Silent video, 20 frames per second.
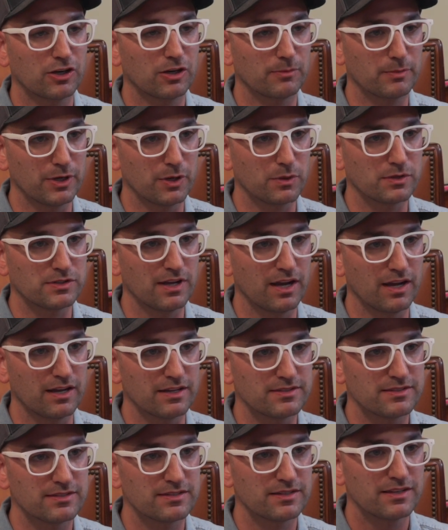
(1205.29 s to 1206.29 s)
Hermann Oak
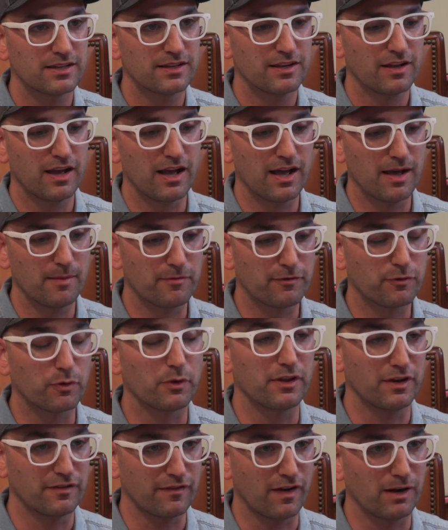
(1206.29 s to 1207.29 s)
does for
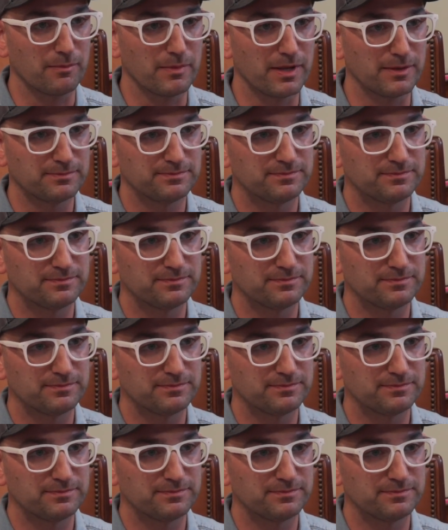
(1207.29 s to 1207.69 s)
the environment?